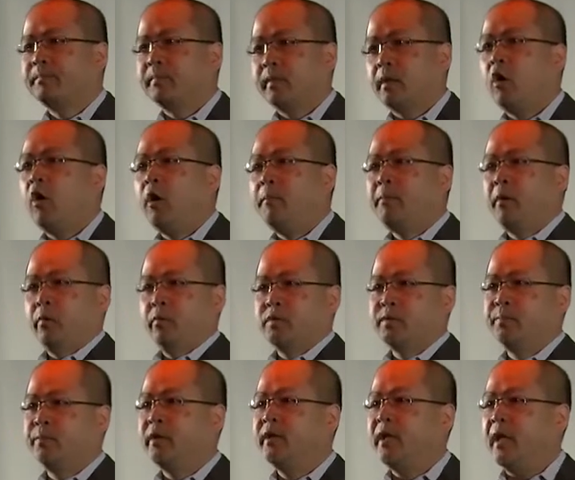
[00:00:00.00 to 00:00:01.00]
The hard part was
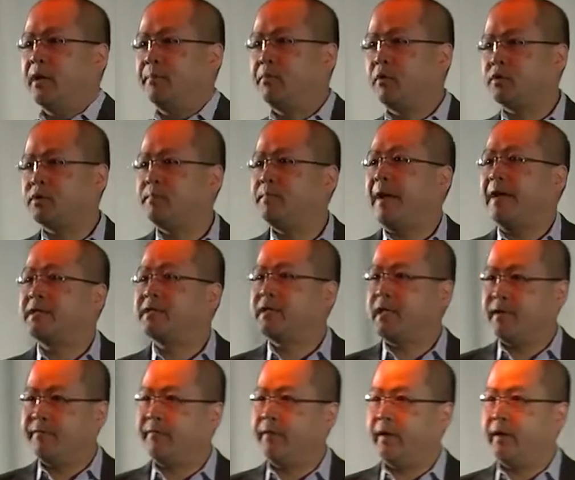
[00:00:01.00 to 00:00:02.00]
bringing that person back
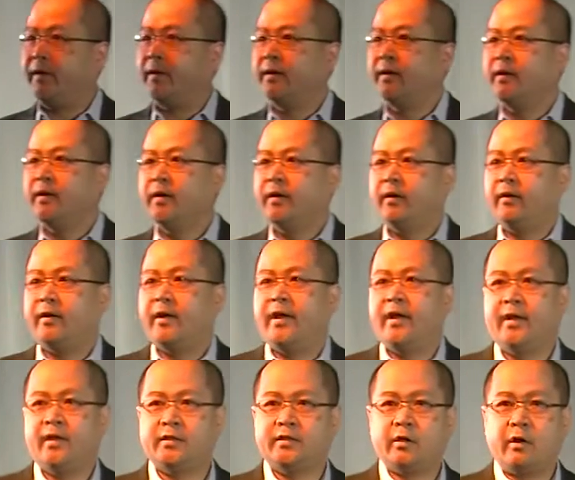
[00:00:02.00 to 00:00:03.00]
safely.
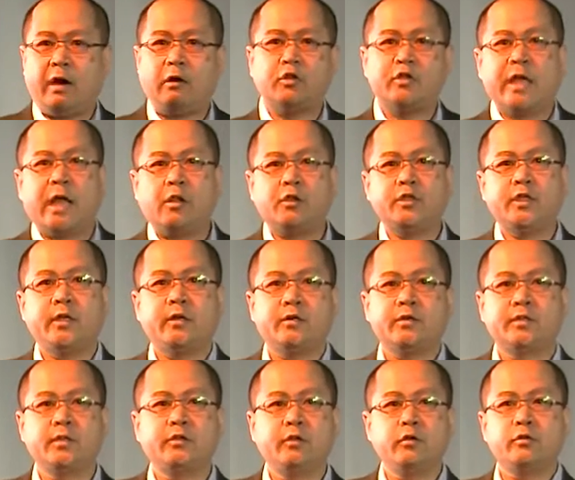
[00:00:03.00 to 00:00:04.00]
Okay, and so our challenge here
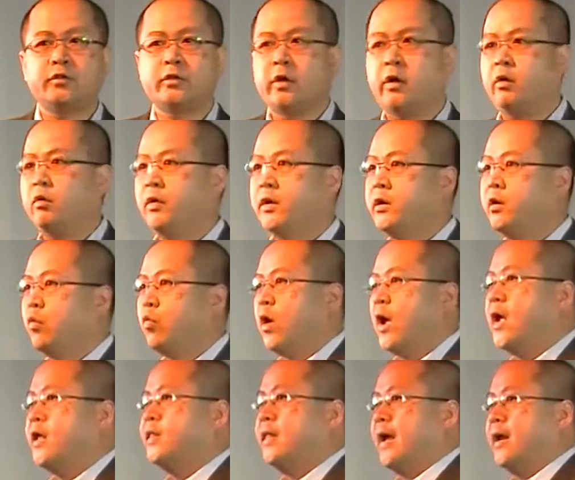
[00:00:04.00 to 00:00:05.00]
is to do so in a
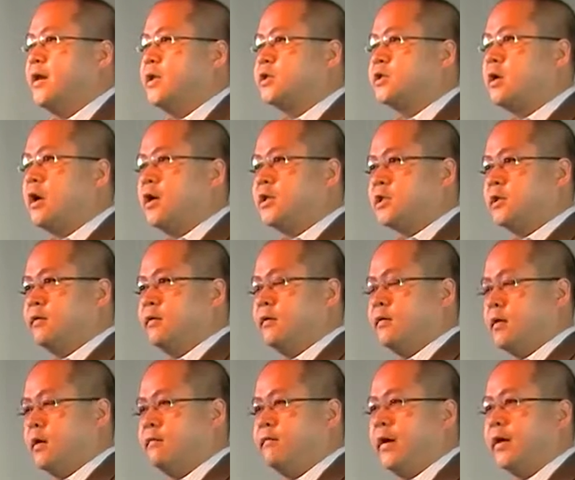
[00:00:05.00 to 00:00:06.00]
way that is cost
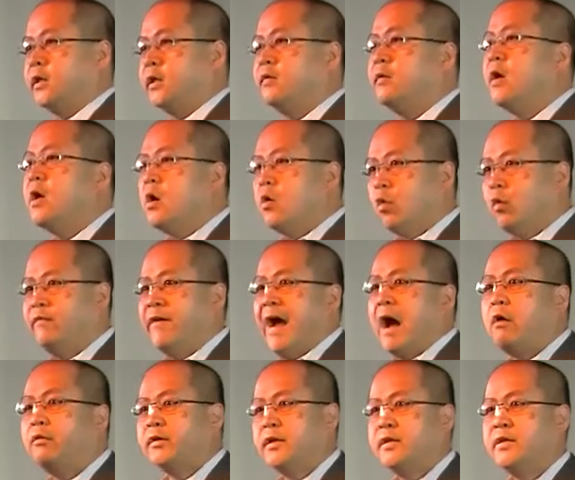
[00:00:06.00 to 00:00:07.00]
effective
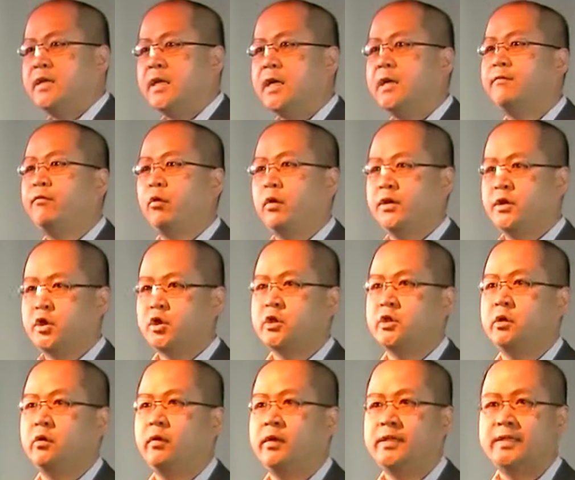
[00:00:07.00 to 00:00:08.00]
without the need for
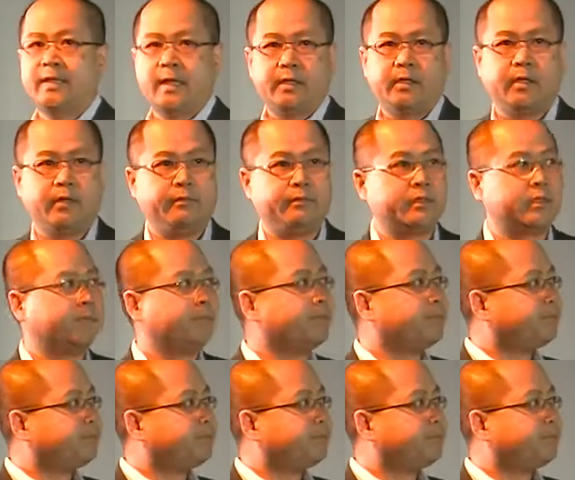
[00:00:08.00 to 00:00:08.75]
additional incentives.